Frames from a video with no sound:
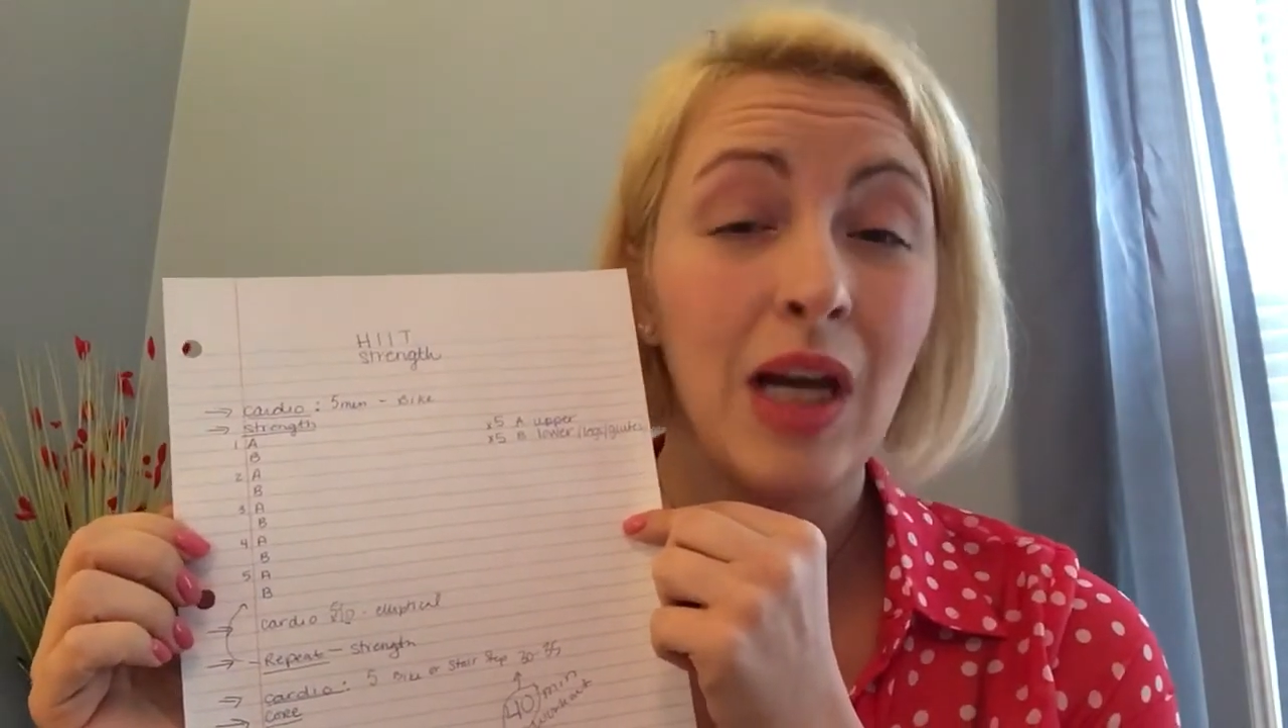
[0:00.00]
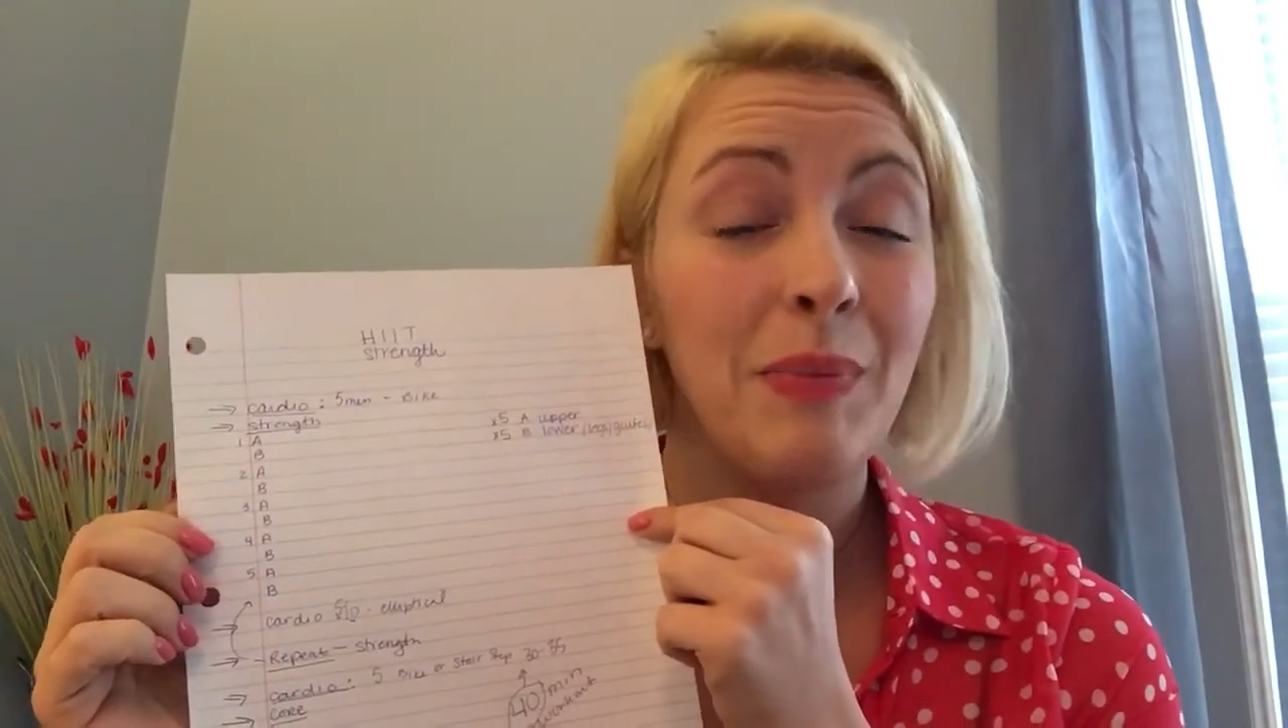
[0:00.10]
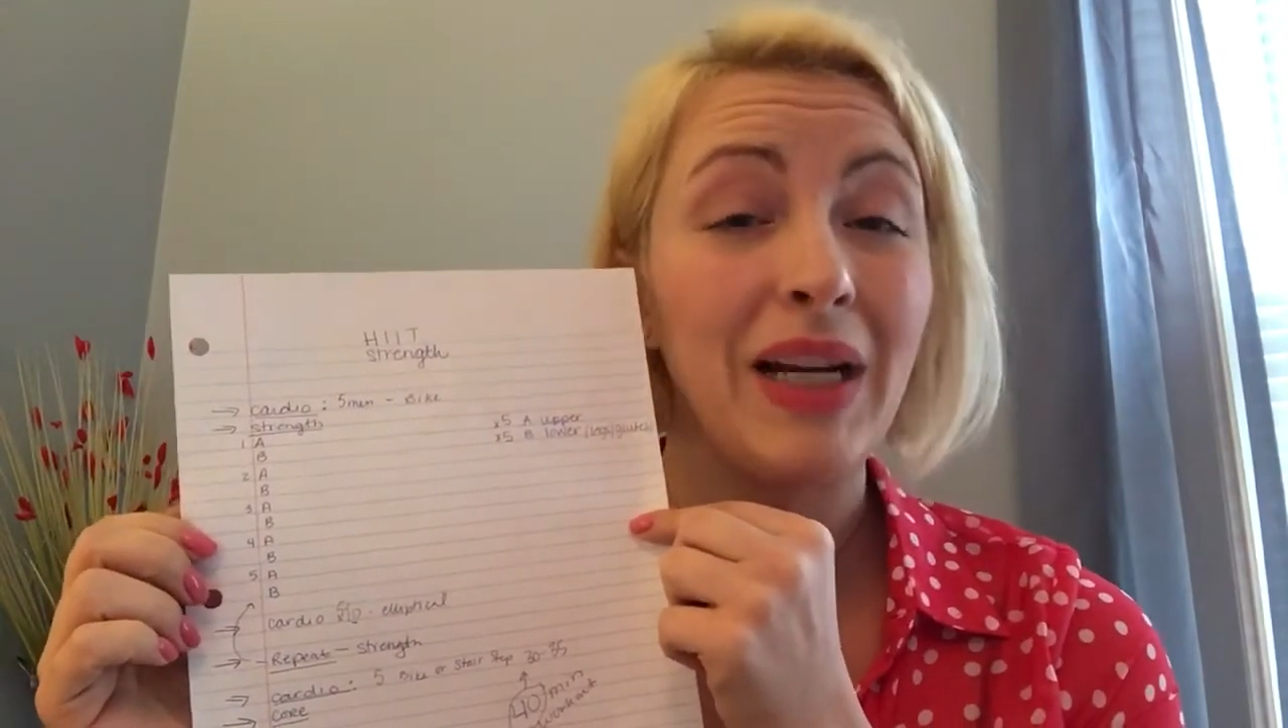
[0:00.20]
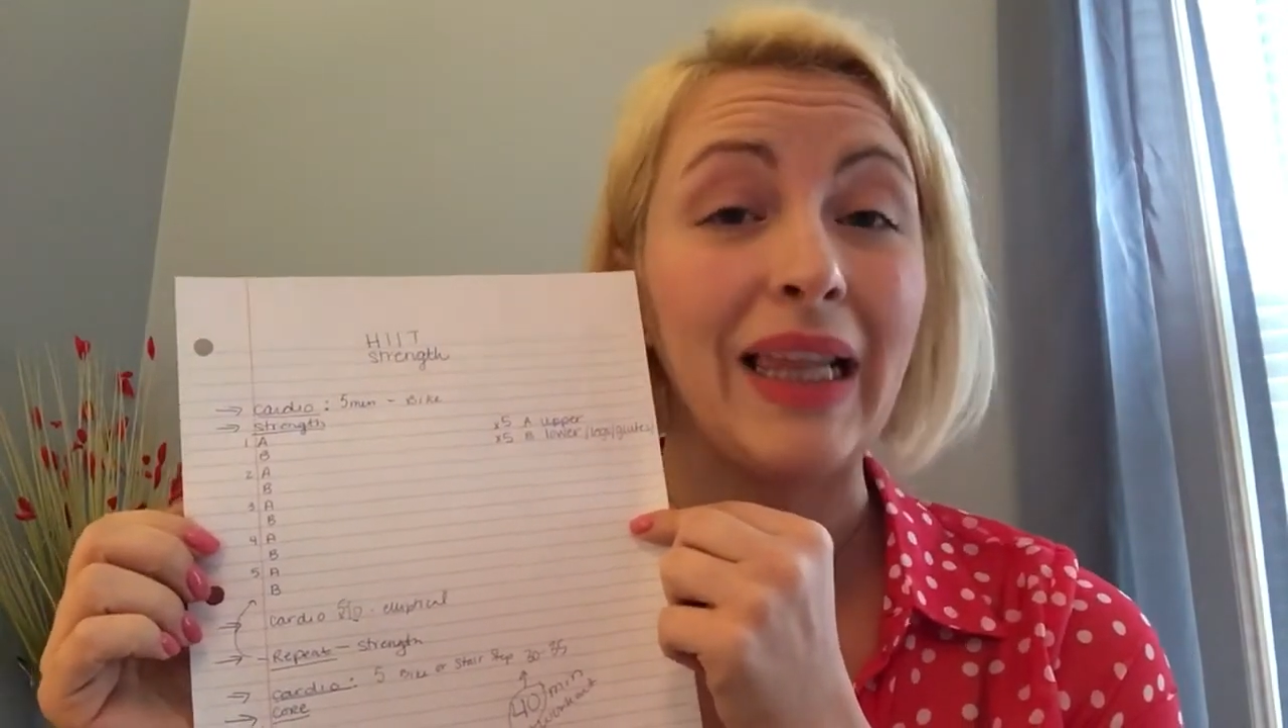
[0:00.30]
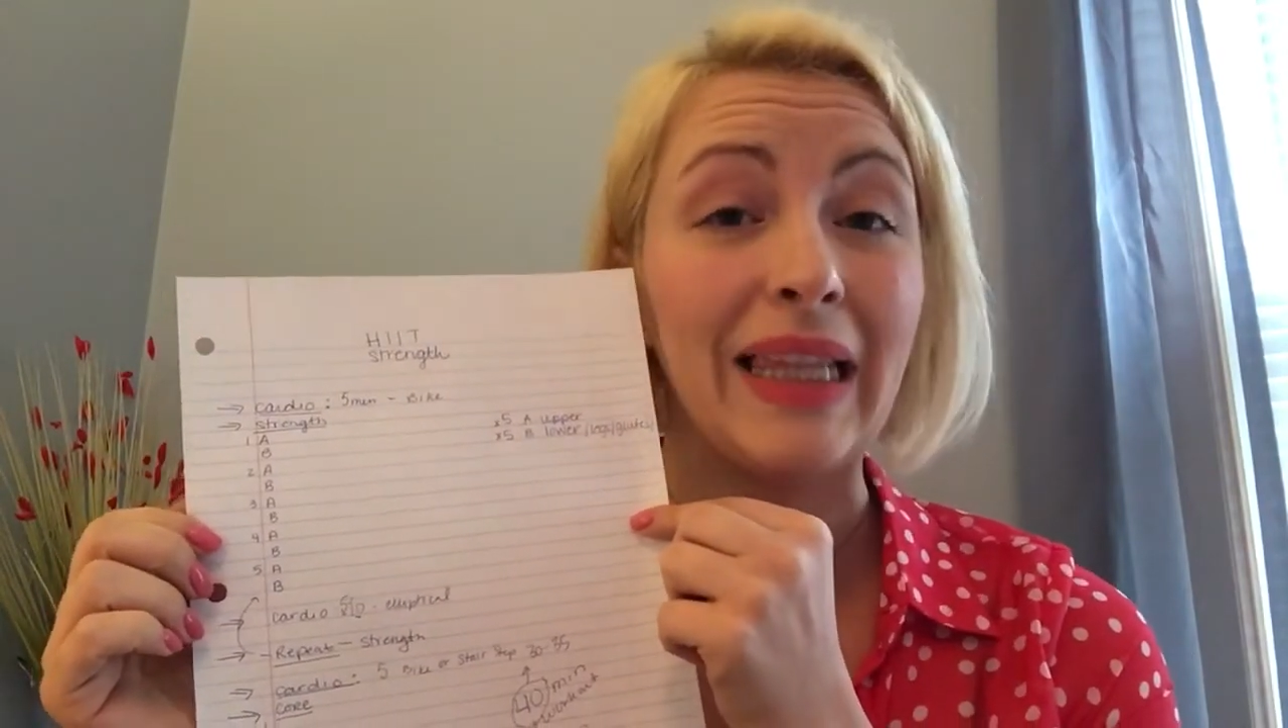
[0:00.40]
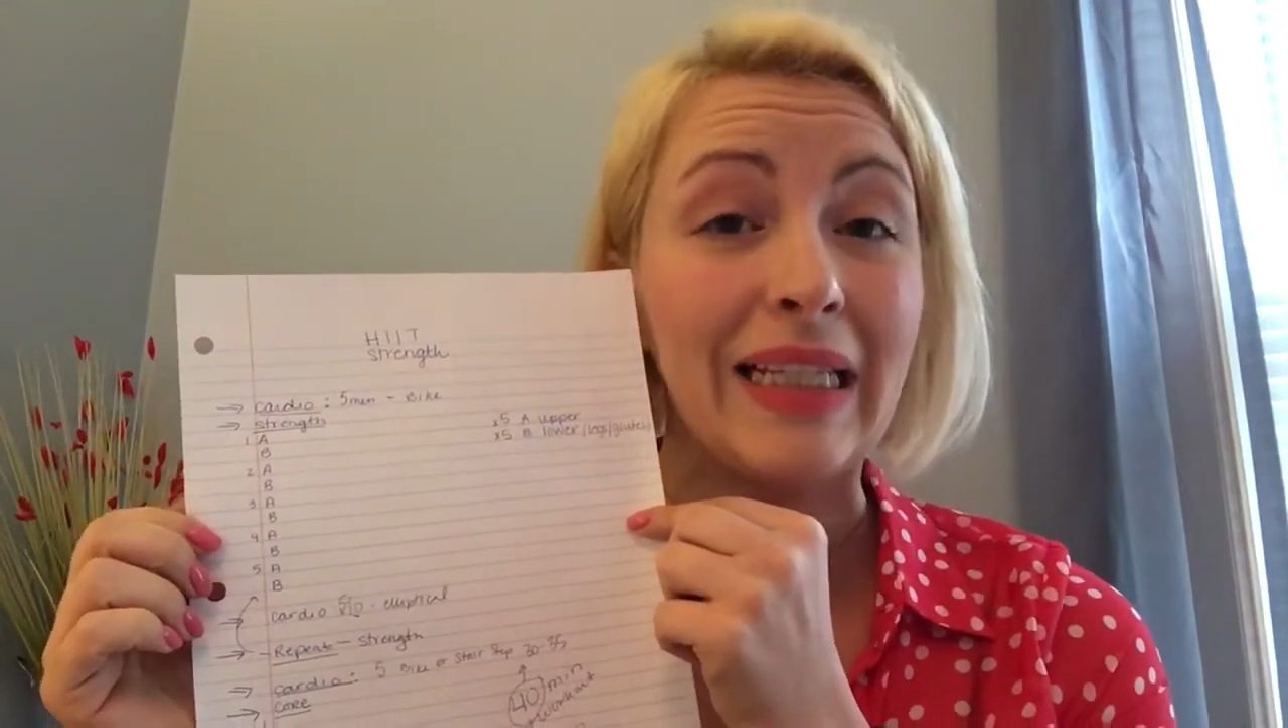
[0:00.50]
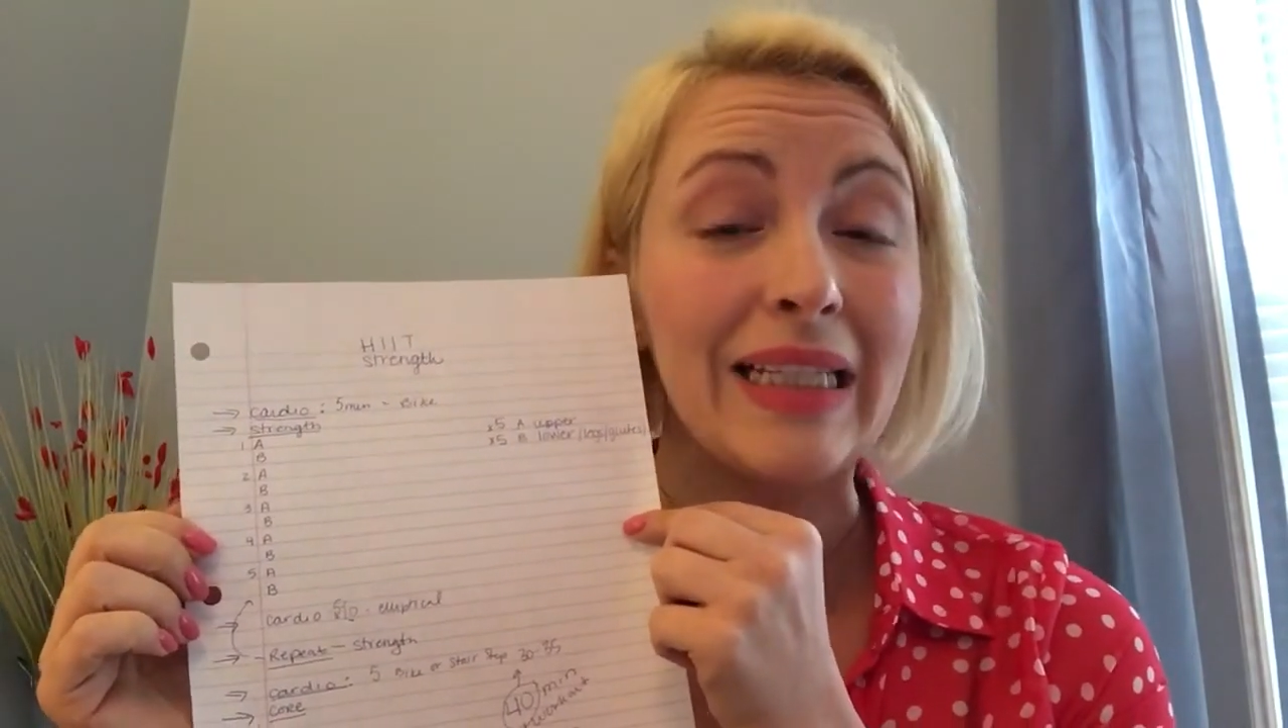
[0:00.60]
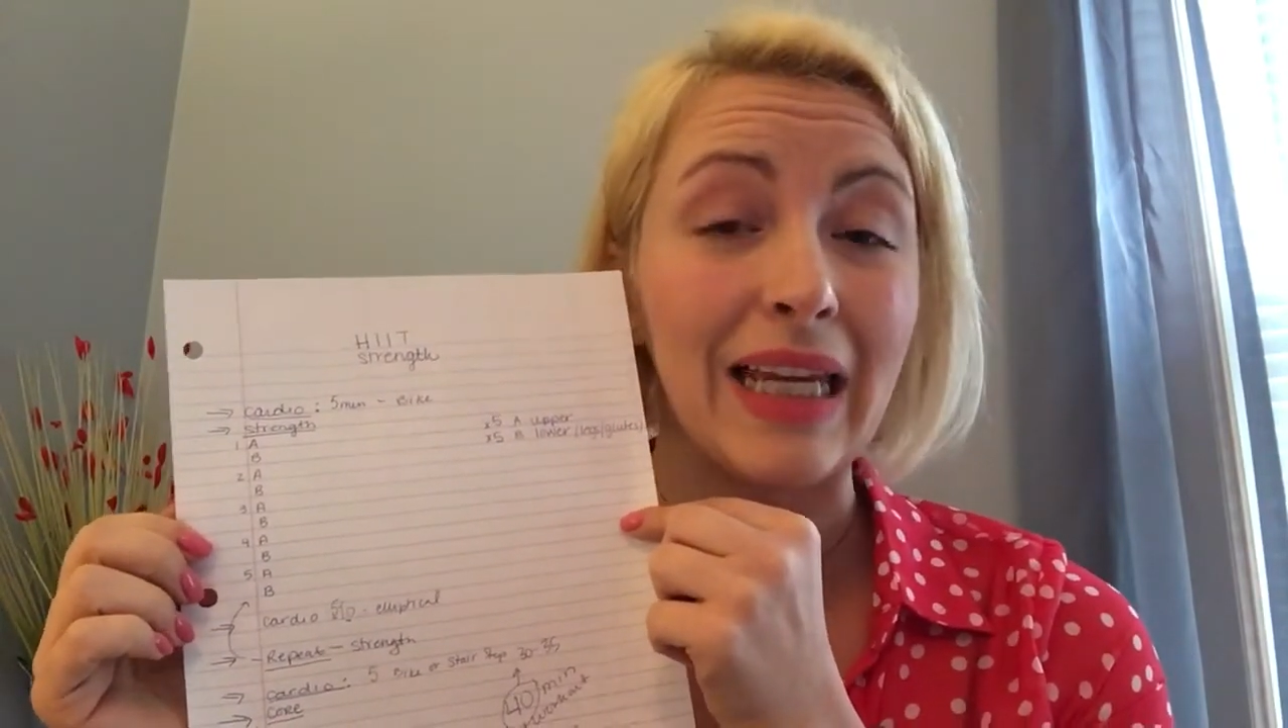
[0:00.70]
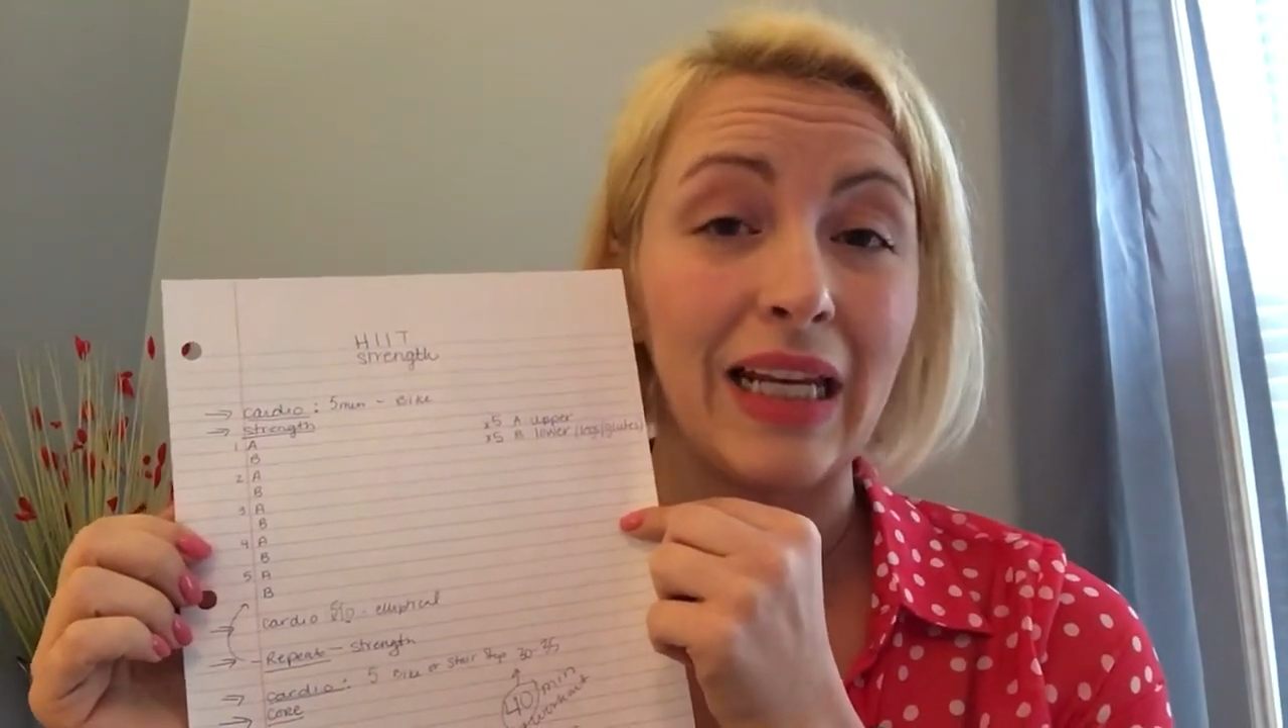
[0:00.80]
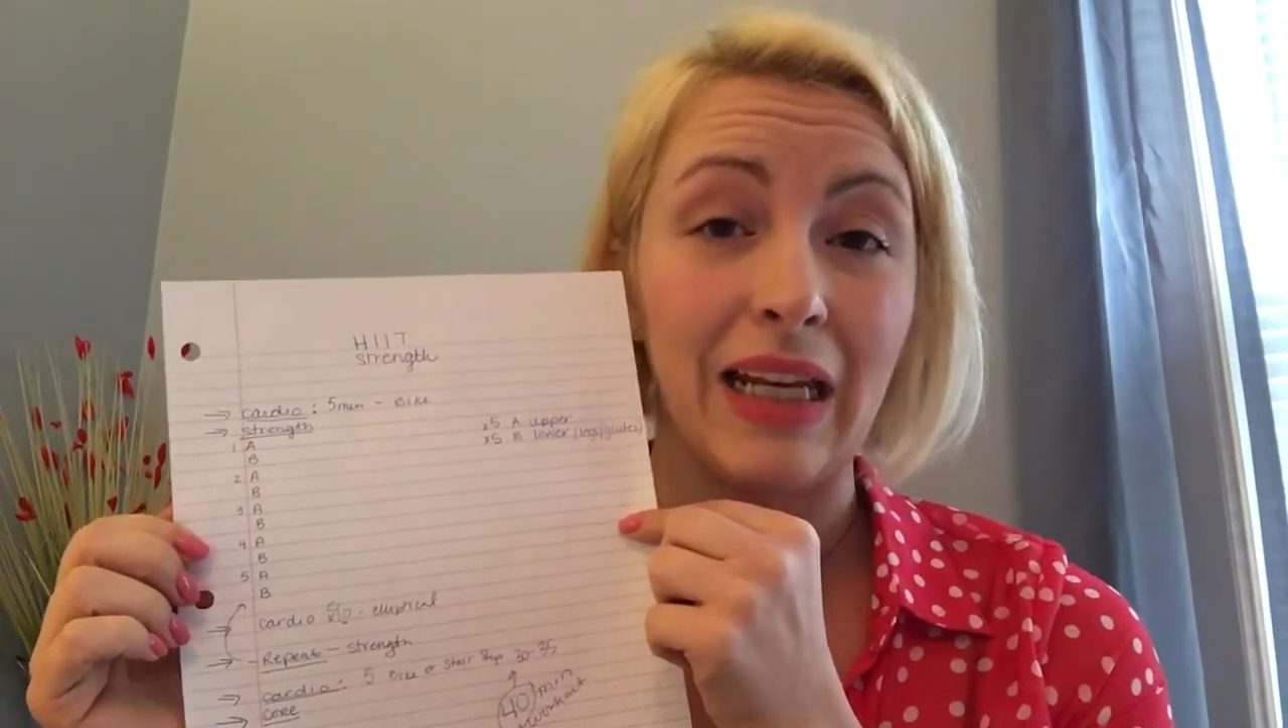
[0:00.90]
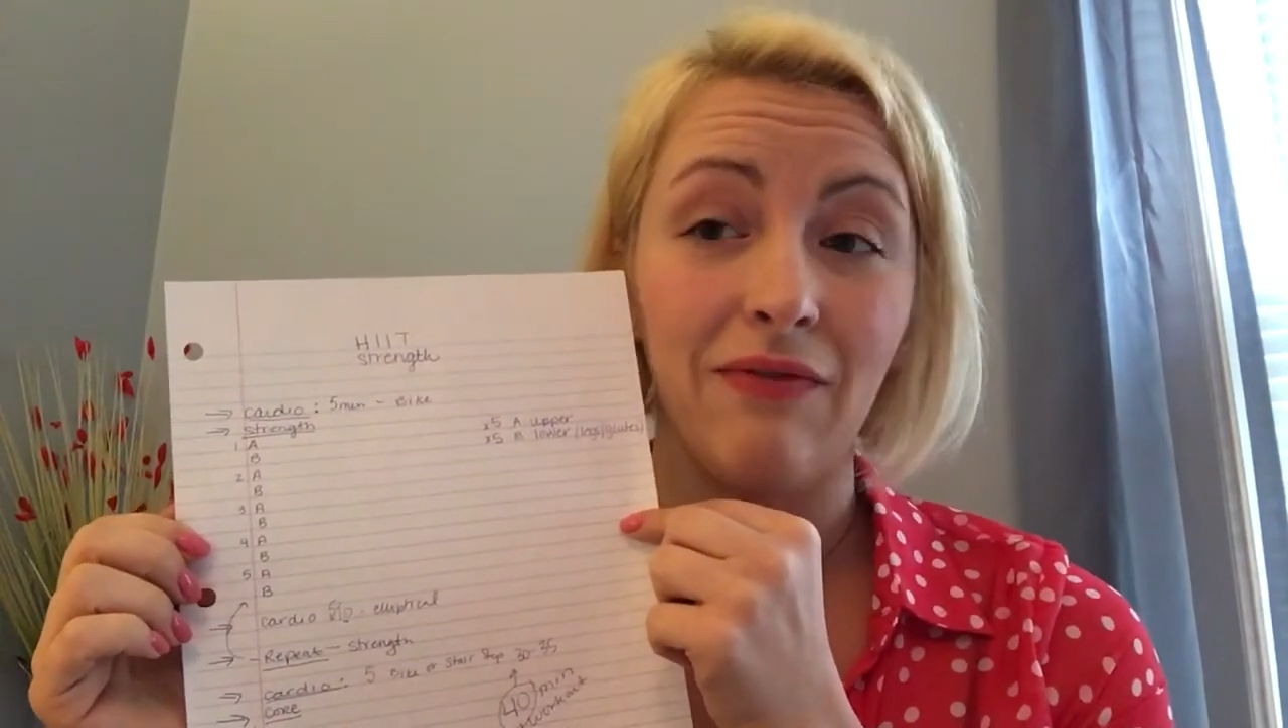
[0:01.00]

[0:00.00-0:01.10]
but at least getting